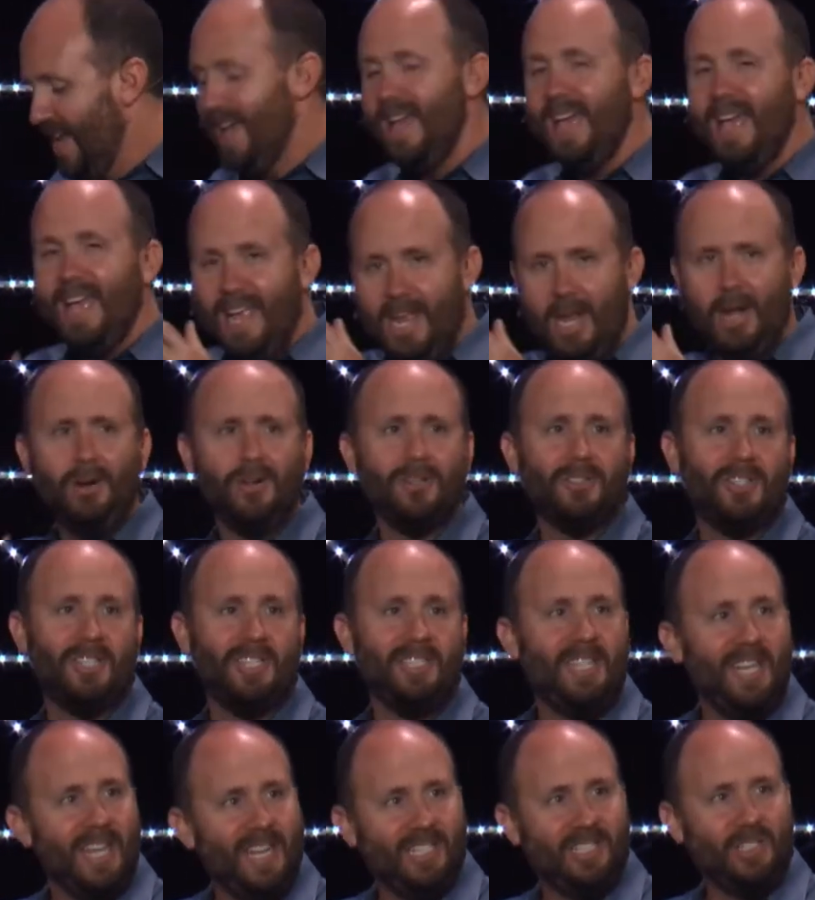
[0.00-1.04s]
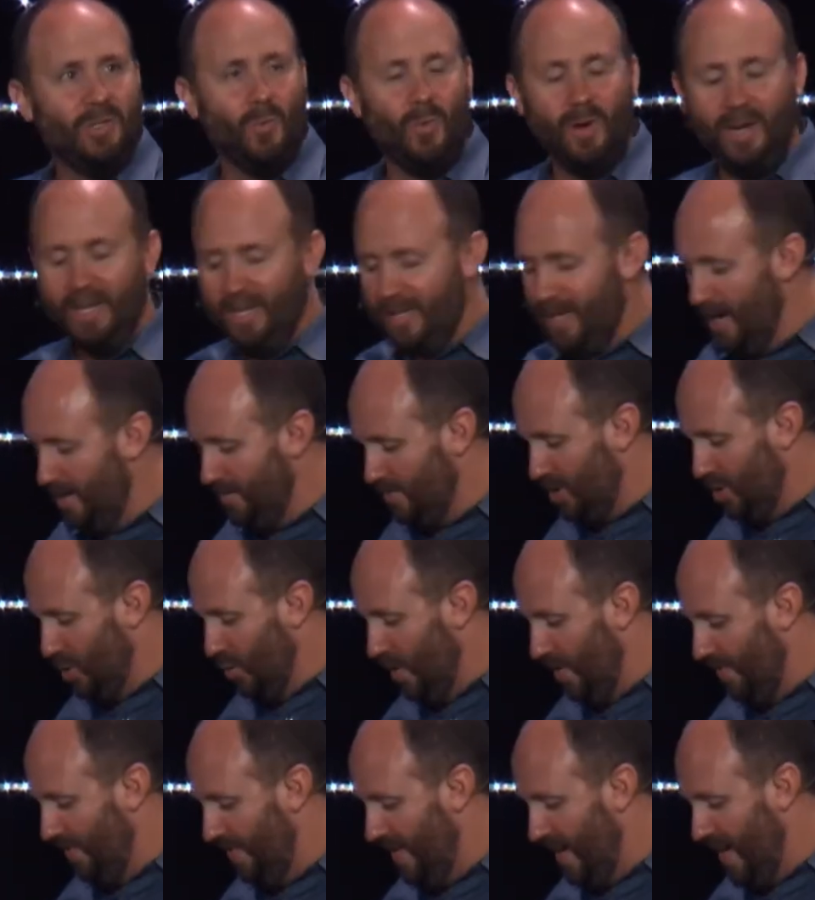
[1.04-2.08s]
Here's the tension when it comes to
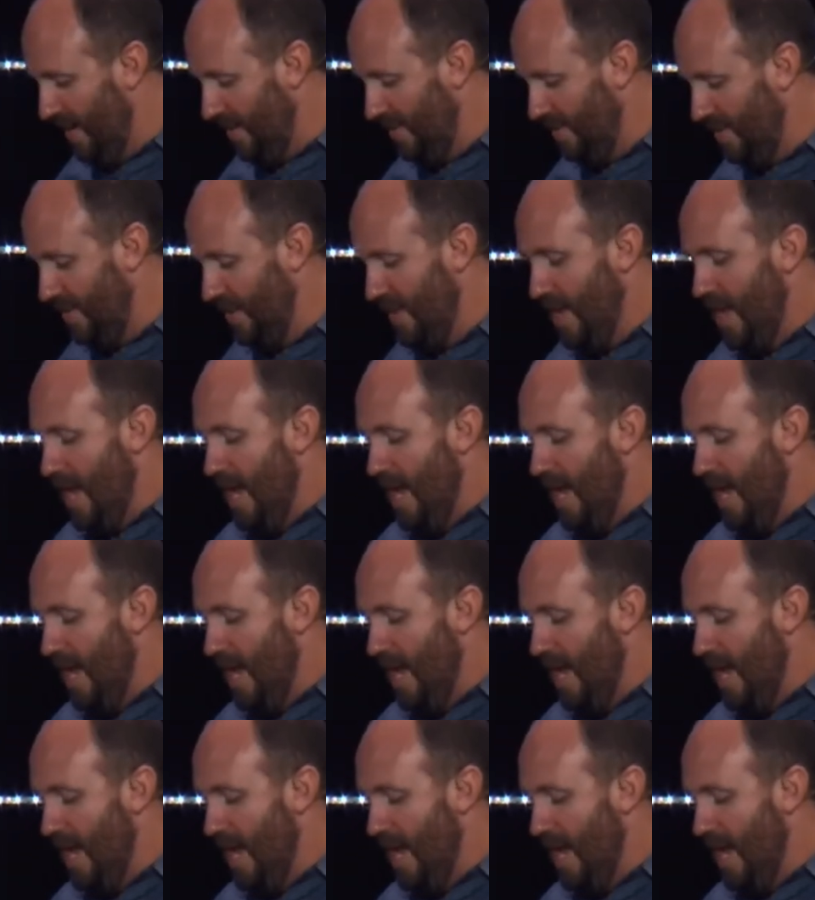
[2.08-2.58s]
our faith.